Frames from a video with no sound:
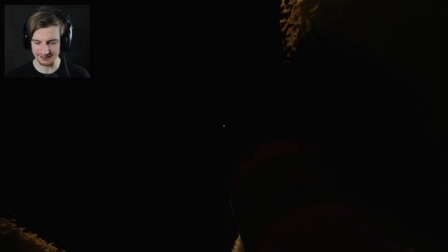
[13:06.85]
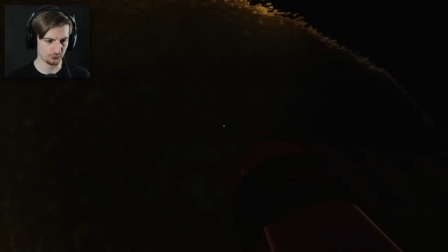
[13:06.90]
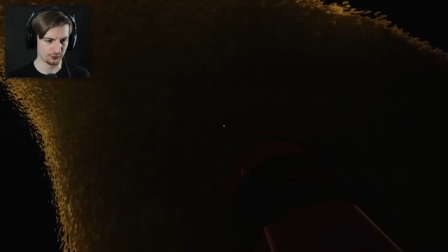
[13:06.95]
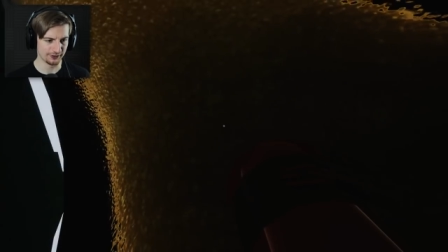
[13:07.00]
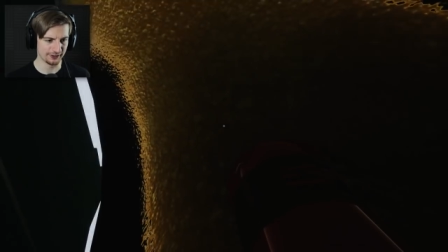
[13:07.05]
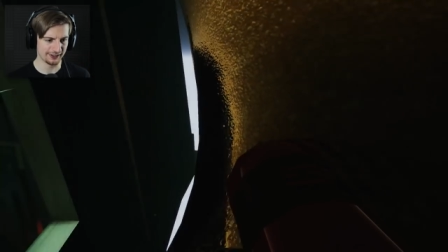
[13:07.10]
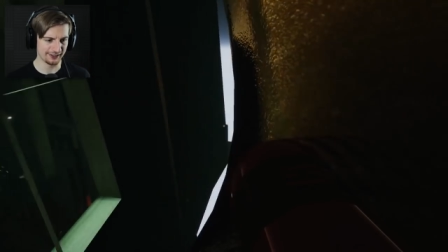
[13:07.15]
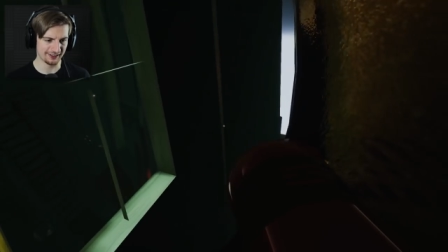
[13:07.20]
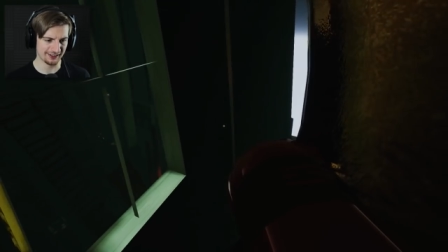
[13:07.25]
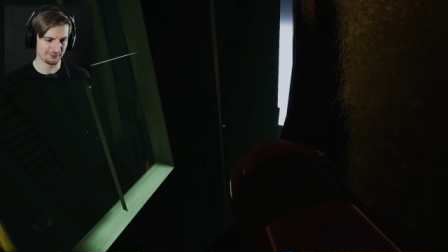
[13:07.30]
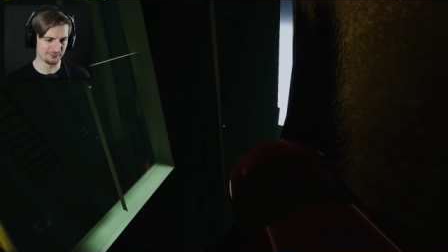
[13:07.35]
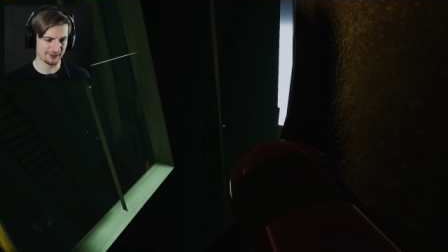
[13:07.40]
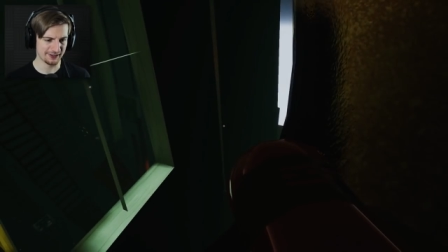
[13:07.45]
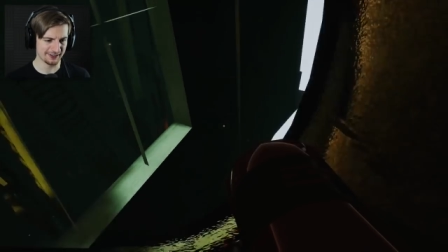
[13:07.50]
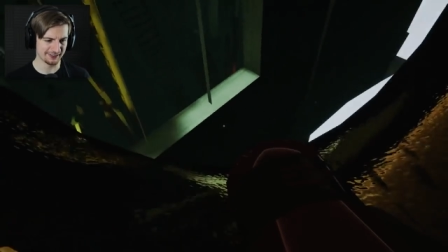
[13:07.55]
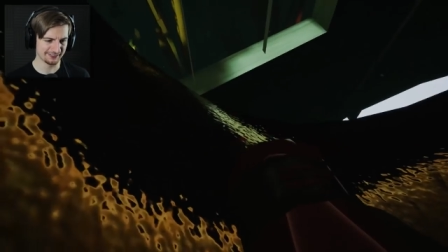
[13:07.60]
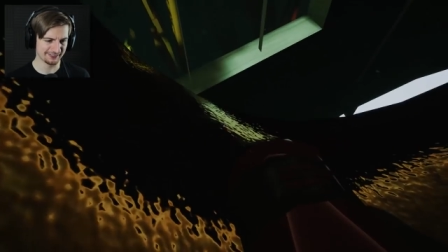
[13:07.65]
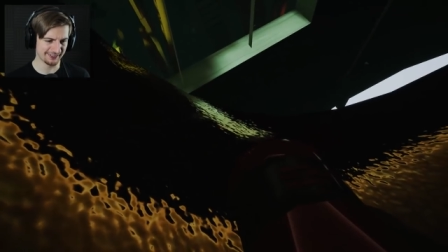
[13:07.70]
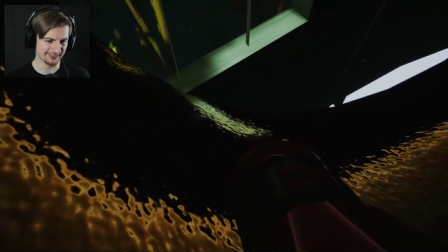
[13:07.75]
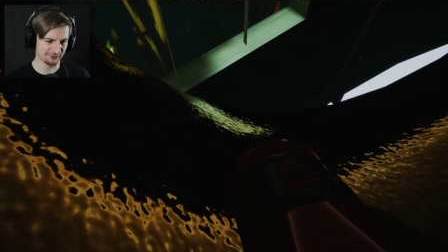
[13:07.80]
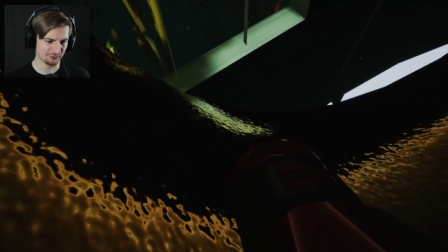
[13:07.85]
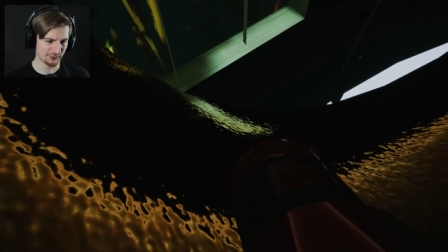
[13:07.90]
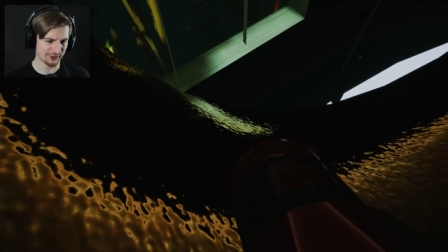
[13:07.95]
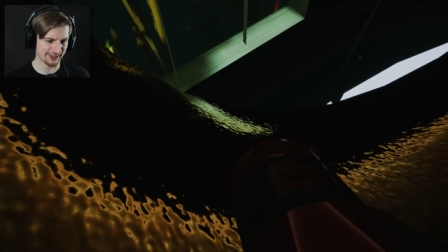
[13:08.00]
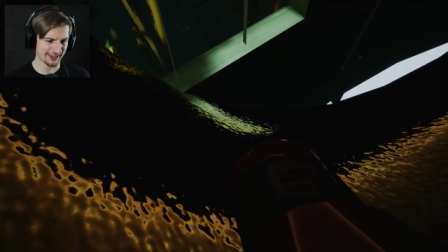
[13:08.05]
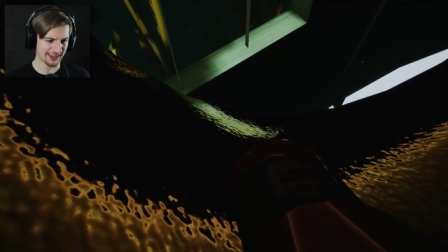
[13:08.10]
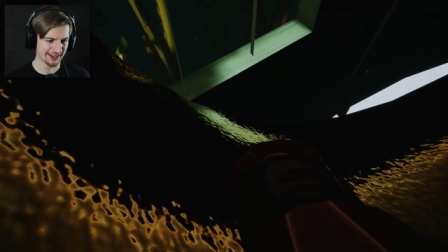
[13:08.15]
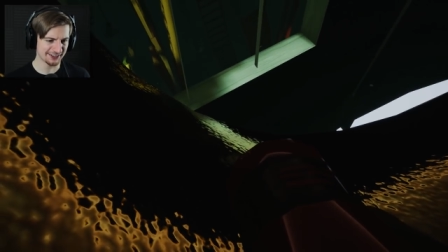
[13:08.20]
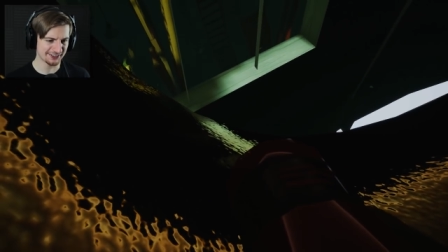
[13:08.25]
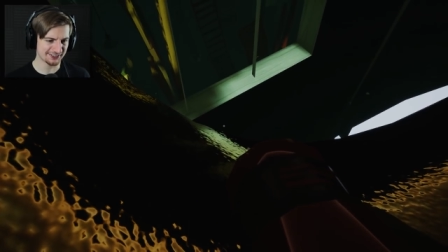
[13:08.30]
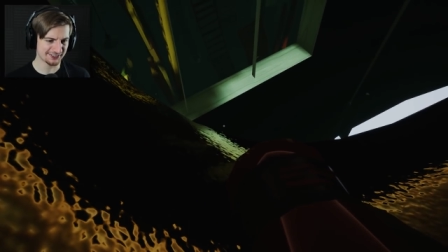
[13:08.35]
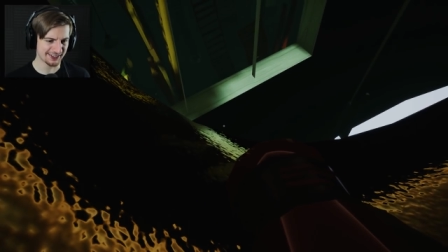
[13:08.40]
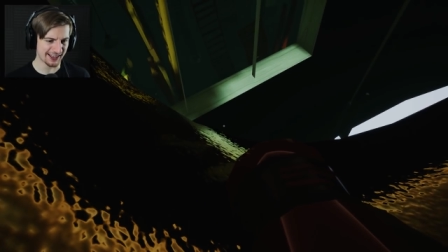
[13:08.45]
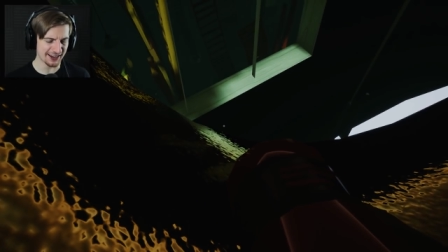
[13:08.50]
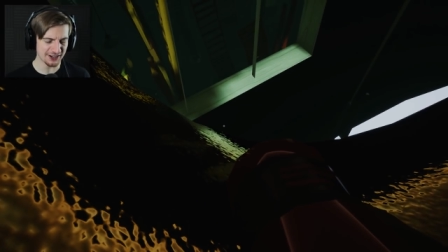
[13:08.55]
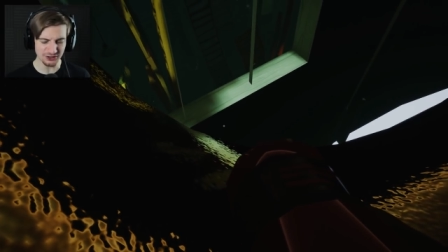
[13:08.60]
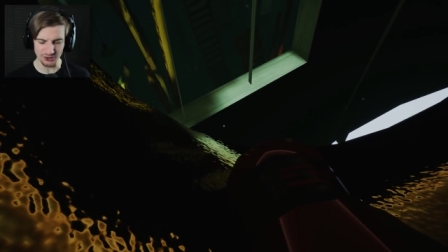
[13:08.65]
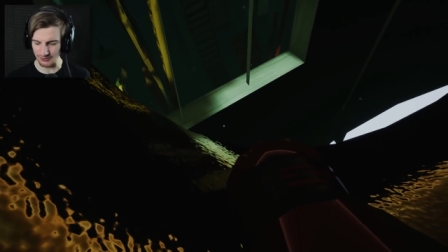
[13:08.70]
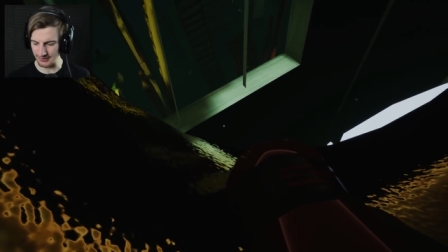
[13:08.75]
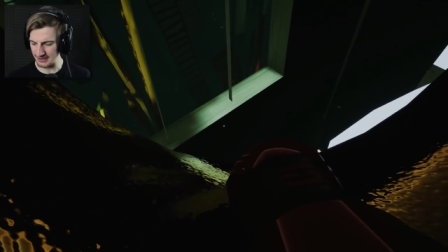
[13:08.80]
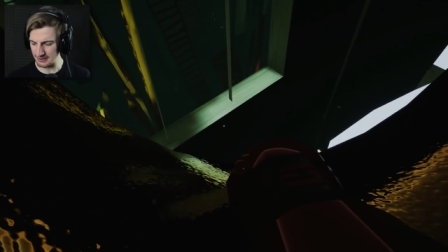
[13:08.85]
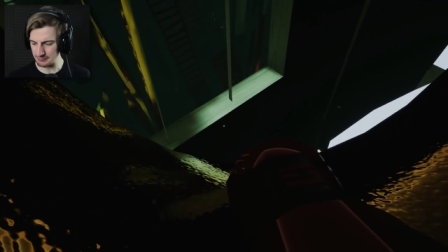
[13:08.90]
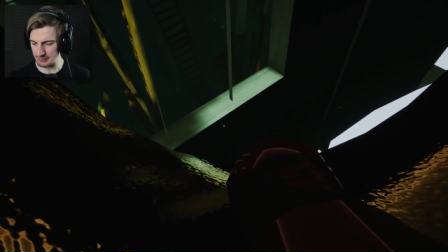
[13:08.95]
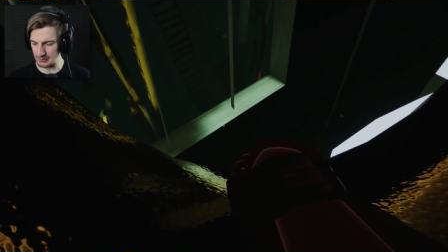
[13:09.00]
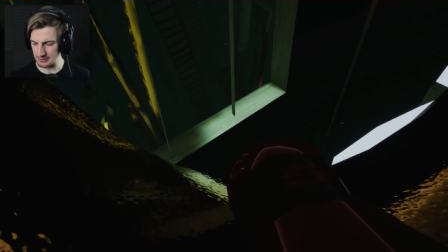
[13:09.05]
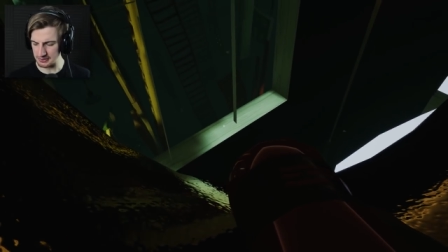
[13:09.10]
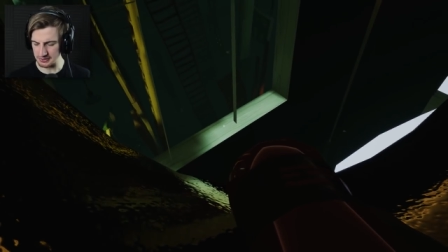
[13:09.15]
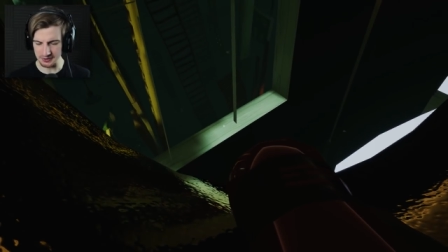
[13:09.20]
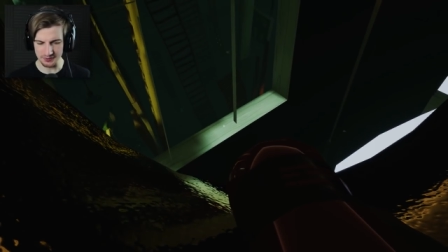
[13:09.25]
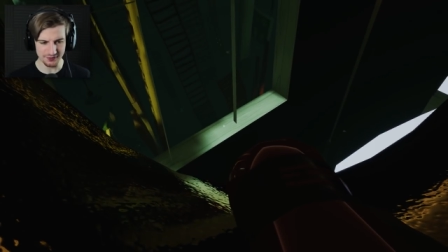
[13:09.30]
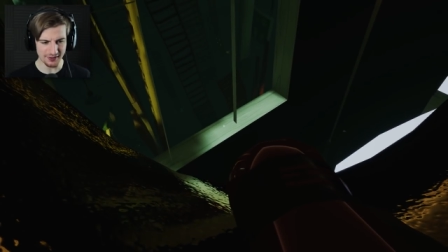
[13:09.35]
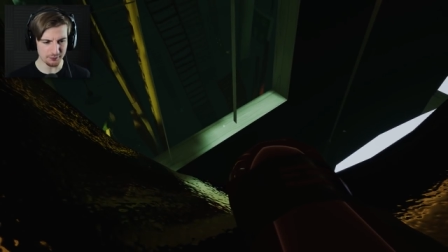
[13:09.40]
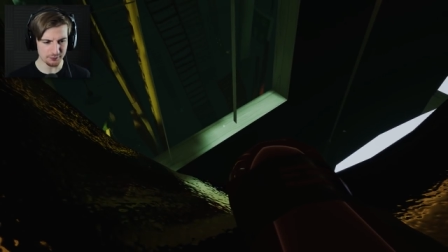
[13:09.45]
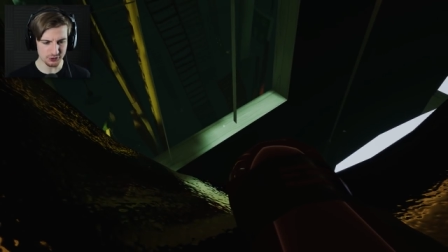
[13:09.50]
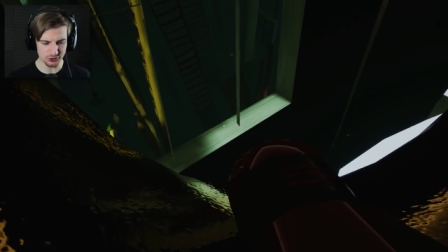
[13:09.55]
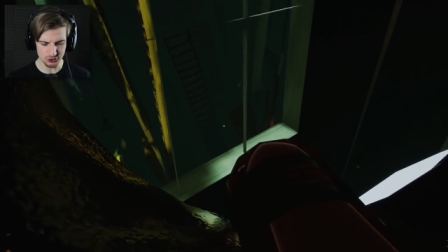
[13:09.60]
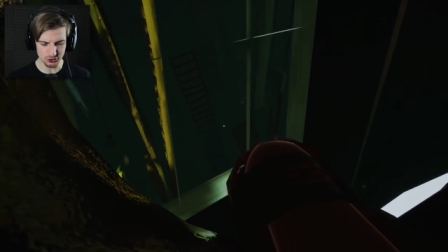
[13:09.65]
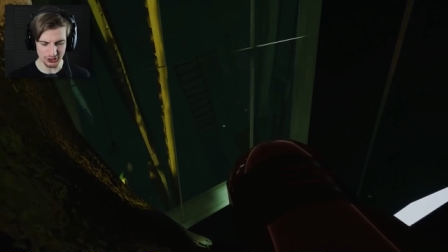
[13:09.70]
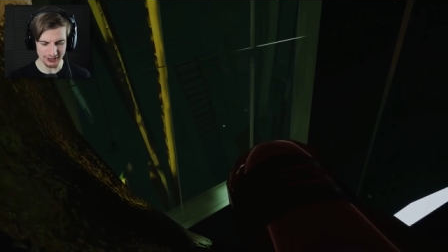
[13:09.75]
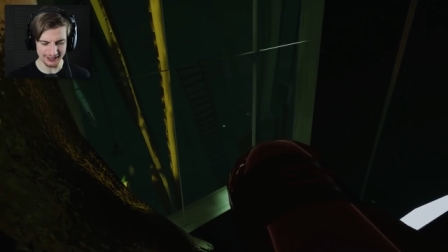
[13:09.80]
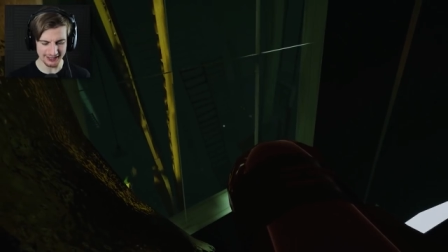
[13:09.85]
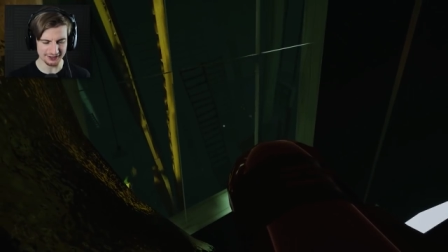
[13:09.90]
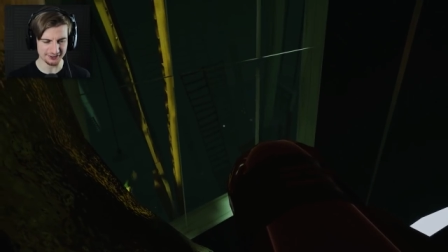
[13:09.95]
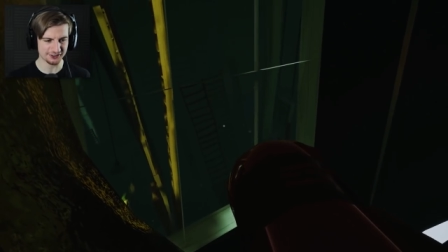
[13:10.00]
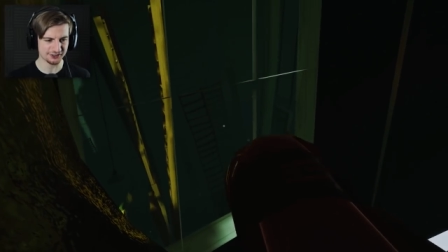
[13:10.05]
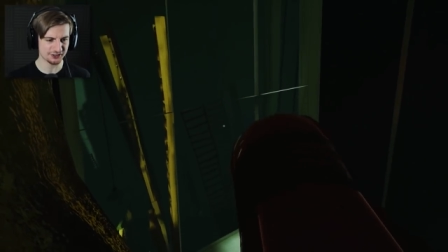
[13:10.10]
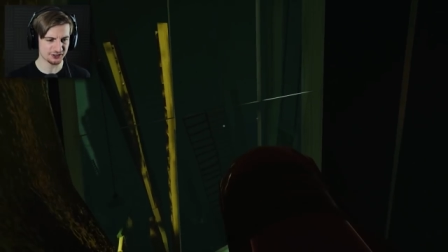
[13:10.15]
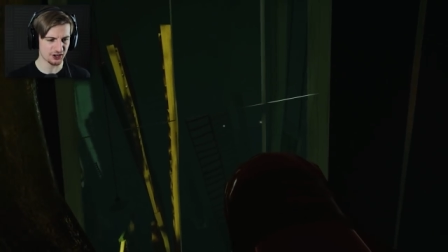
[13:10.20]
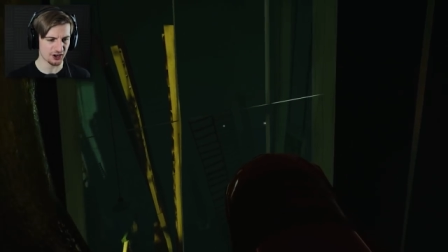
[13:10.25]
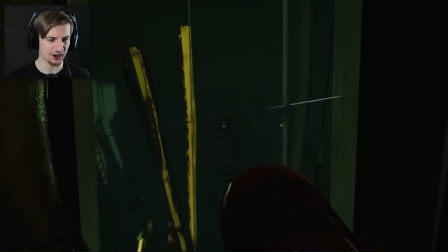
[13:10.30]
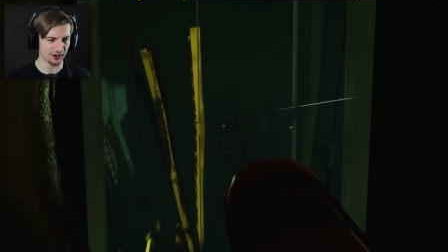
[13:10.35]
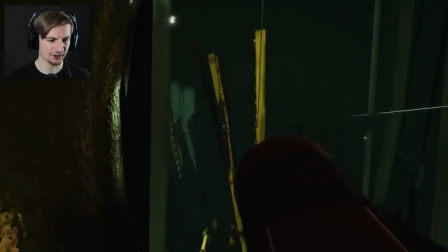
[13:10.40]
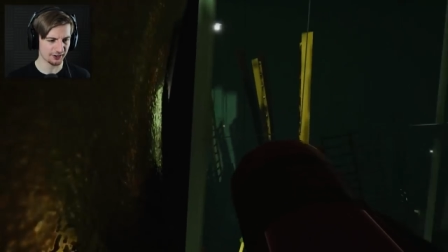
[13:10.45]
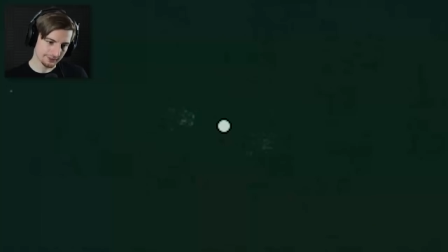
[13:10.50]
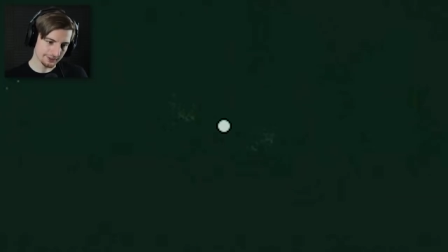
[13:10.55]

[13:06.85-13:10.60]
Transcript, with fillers: We, I mean, we can stand on it, but other than that, we just kind of get stuck.